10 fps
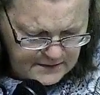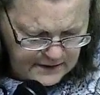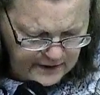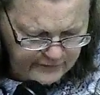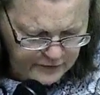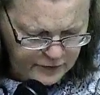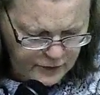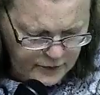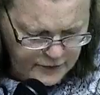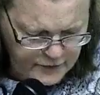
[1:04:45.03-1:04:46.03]

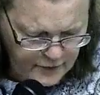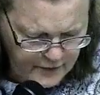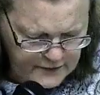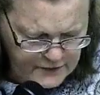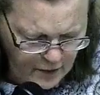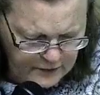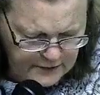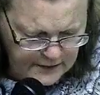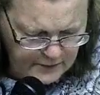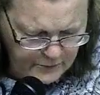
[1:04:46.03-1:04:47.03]
Evildoers are
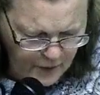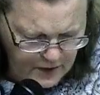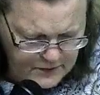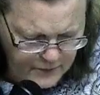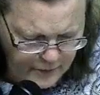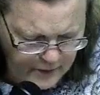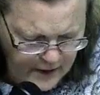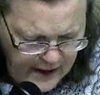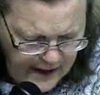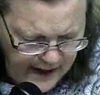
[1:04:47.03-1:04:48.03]
exalted and prosper,
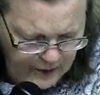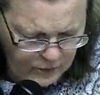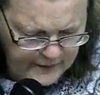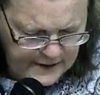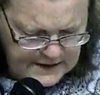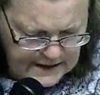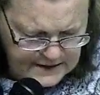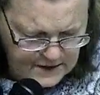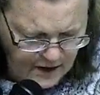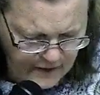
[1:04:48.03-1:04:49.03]
and when they
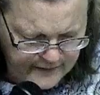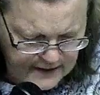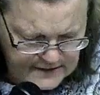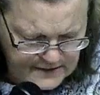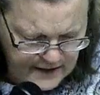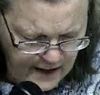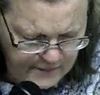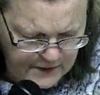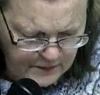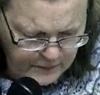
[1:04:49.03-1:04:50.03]
test God, they escape
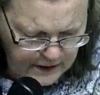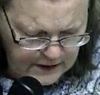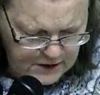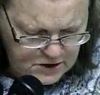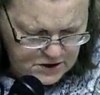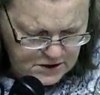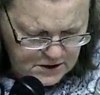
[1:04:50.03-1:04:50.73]
unpunished.